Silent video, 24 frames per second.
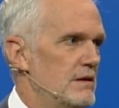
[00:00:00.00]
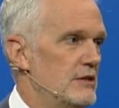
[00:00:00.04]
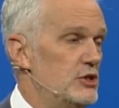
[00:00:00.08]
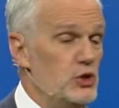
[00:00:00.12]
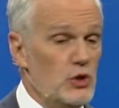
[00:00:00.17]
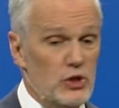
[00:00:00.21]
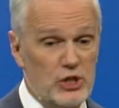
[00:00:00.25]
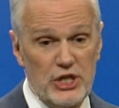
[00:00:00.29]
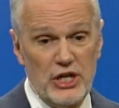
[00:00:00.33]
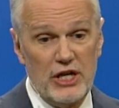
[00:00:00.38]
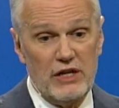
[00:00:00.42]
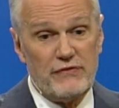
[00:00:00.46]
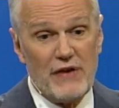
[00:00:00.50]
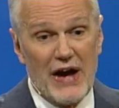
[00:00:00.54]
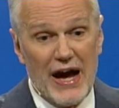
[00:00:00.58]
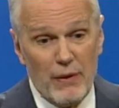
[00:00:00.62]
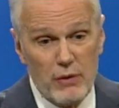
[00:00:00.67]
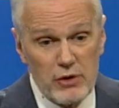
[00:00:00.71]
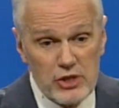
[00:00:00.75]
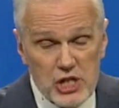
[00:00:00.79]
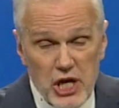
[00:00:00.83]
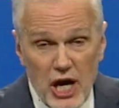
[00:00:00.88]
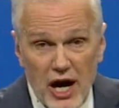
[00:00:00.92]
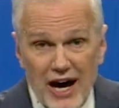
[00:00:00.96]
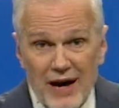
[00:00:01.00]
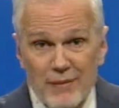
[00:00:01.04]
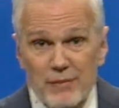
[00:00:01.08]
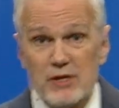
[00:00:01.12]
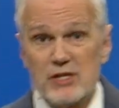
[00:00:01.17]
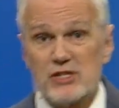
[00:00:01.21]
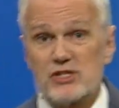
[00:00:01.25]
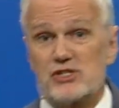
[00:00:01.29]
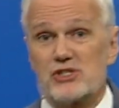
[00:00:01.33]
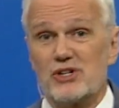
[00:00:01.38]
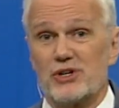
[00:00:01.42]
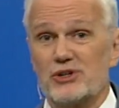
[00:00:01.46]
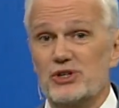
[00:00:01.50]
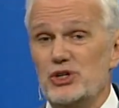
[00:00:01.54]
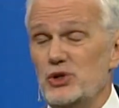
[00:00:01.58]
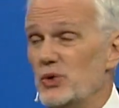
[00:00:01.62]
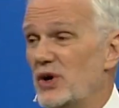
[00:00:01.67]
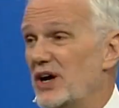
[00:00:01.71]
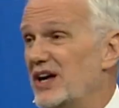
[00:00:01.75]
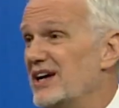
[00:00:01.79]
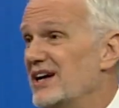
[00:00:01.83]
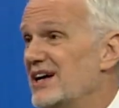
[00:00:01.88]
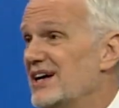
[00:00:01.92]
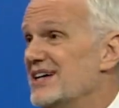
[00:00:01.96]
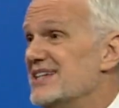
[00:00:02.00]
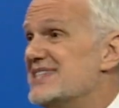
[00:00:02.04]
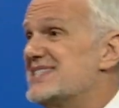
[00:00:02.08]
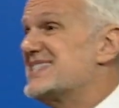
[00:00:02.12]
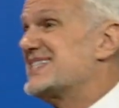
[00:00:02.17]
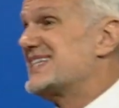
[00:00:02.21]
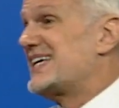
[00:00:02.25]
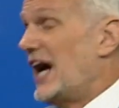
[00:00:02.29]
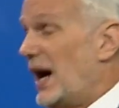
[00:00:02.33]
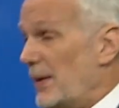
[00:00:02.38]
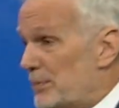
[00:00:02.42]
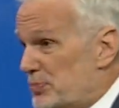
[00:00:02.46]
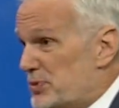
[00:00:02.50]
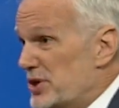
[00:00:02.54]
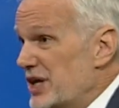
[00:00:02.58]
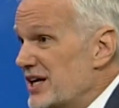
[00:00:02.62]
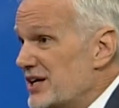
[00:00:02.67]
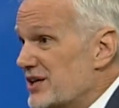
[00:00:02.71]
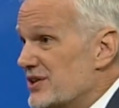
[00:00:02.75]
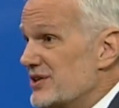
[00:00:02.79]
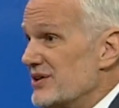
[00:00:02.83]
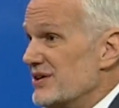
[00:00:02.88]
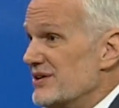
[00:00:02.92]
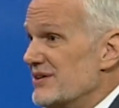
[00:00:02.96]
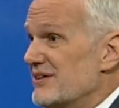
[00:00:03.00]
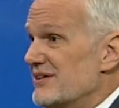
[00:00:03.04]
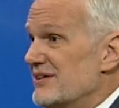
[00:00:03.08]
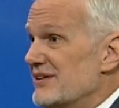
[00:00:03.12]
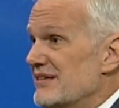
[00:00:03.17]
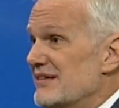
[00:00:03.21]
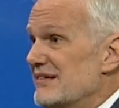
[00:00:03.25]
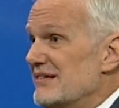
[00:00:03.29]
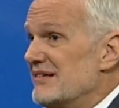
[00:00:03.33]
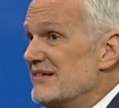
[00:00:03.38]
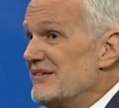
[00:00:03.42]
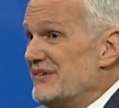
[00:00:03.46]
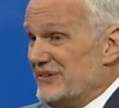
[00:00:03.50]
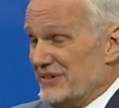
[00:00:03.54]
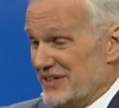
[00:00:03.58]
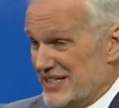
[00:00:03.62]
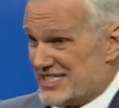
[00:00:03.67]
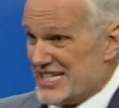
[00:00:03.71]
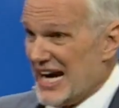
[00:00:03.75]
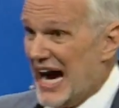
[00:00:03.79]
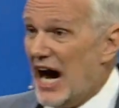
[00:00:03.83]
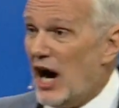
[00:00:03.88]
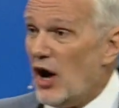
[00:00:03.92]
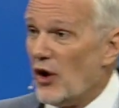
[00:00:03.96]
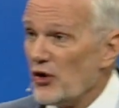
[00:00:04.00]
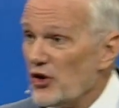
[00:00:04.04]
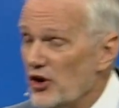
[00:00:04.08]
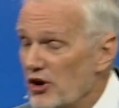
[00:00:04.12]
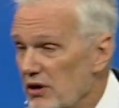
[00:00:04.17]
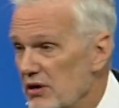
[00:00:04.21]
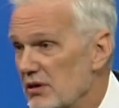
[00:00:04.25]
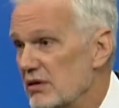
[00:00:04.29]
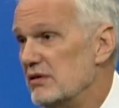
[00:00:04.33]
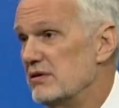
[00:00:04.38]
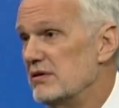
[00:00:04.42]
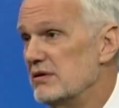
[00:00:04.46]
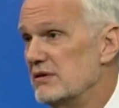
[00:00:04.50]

Do you identify with Thomas? Are you a skeptic or a doubter?